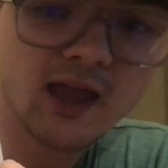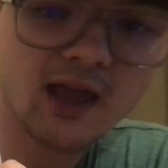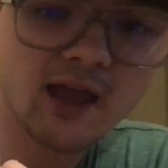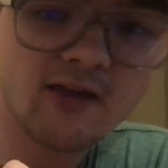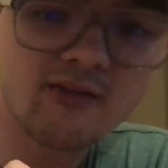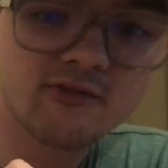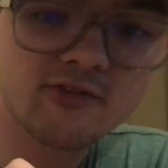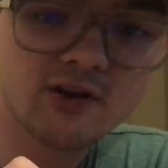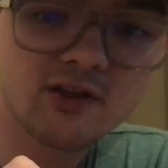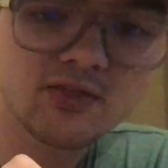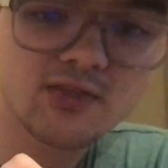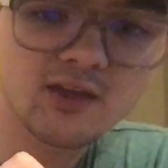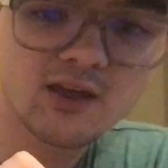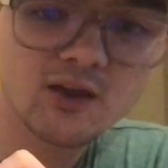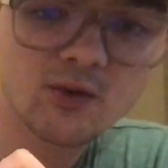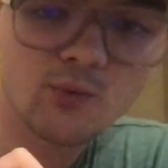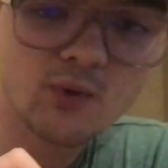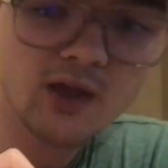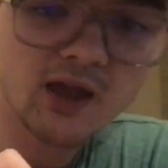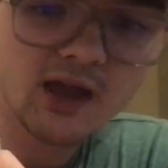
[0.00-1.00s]

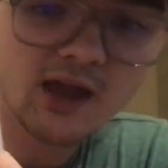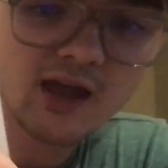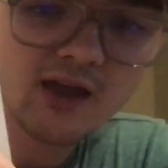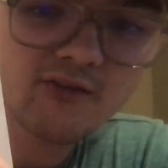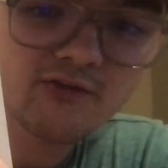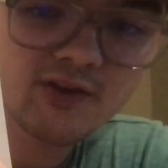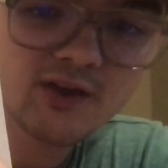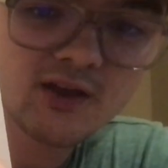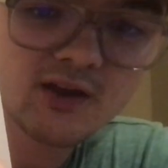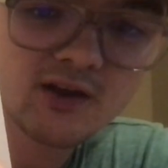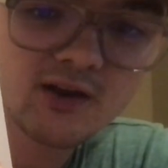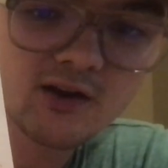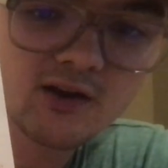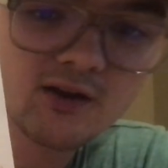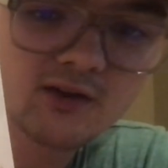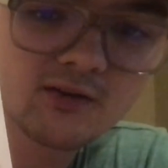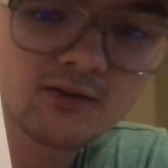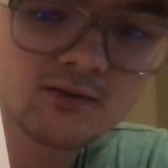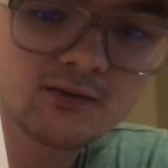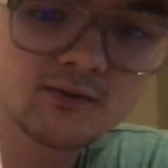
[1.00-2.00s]
everything we have
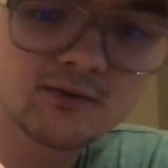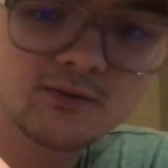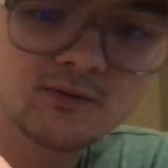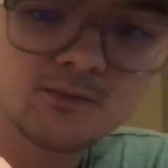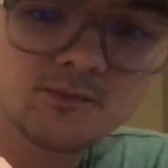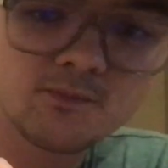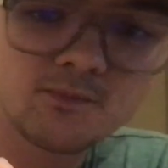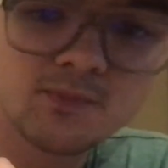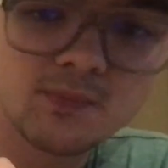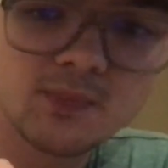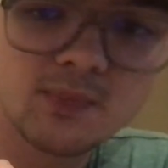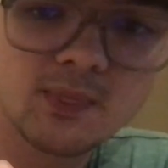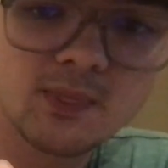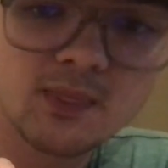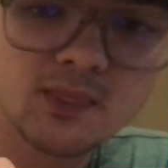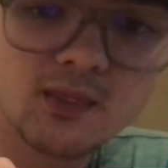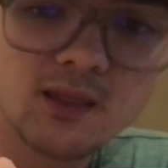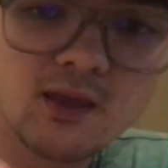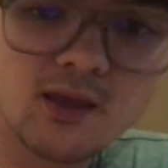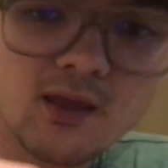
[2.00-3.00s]
here.
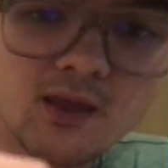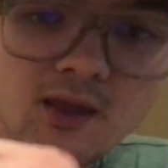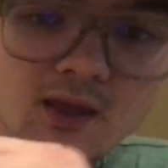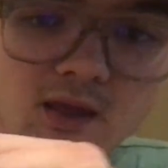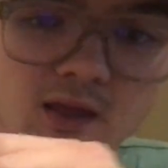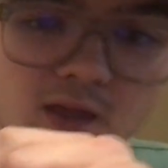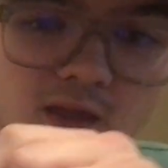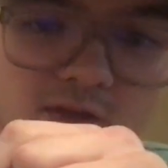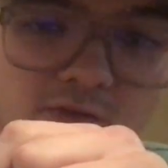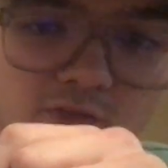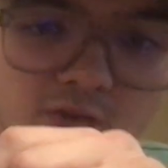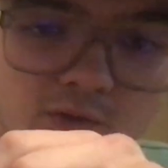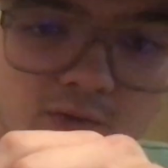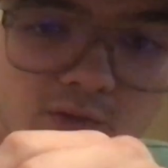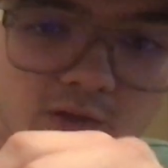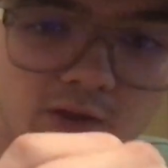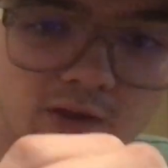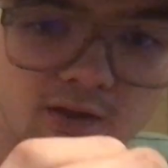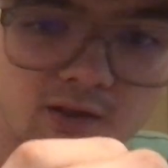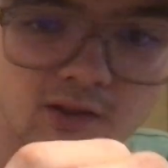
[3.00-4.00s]
If you
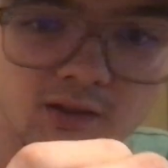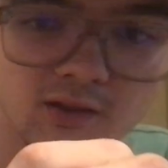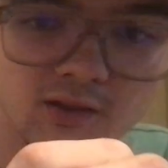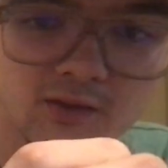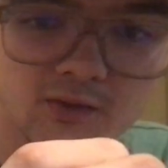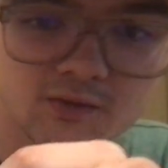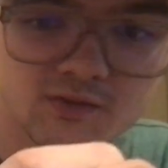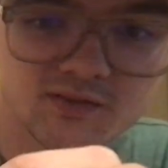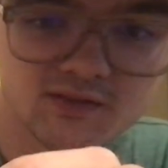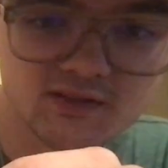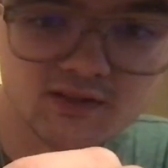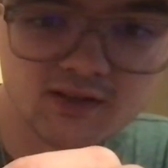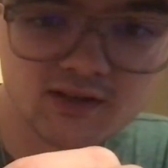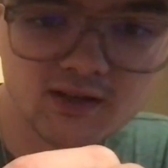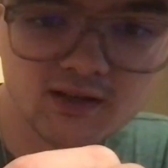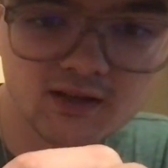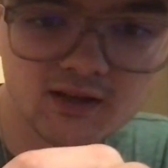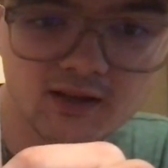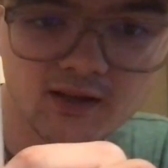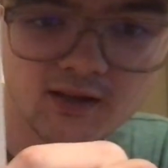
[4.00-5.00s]
look closely,